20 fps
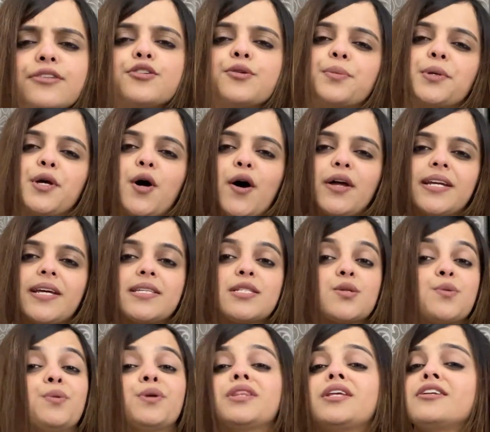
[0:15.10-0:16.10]
to be honest,
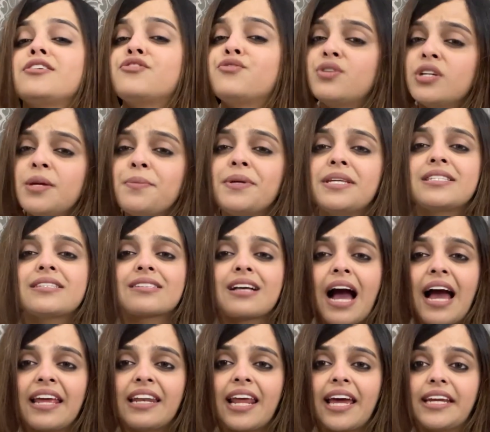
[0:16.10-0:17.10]
with the dreamy
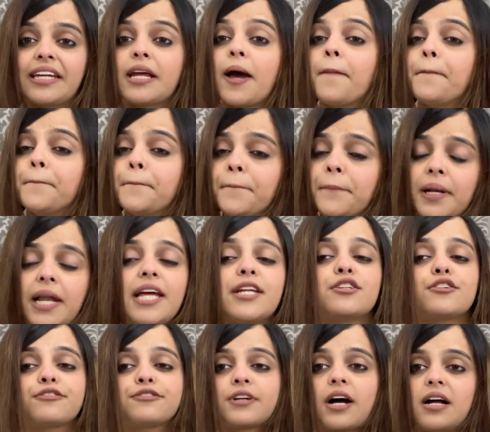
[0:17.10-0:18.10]
skyline, blend
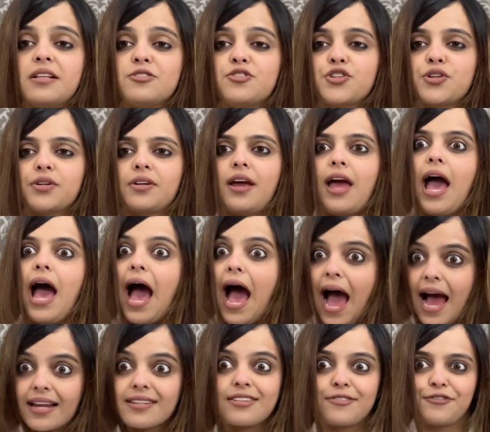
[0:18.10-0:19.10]
of culture,
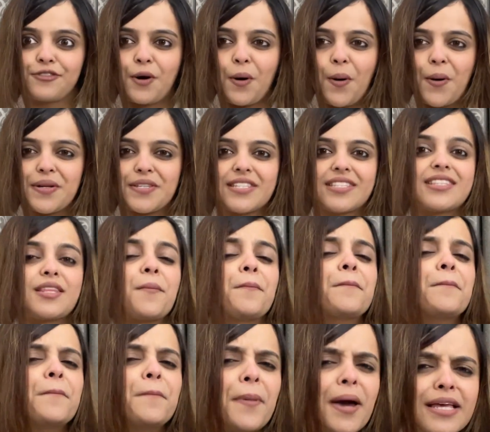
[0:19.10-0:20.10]
and of course, the
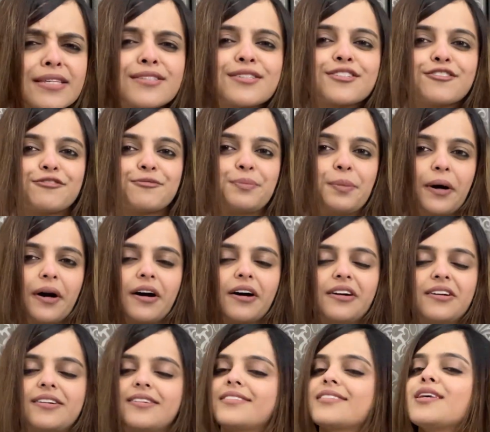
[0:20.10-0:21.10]
best of
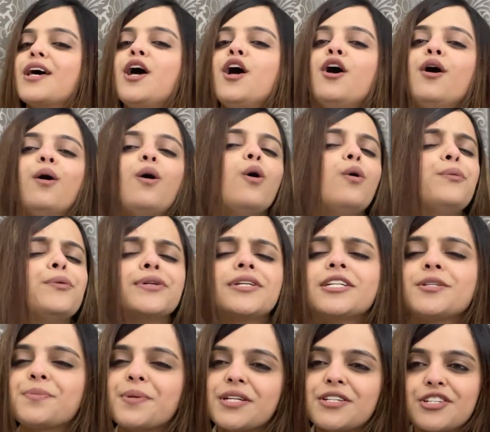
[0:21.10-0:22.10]
burgers, who wouldn't be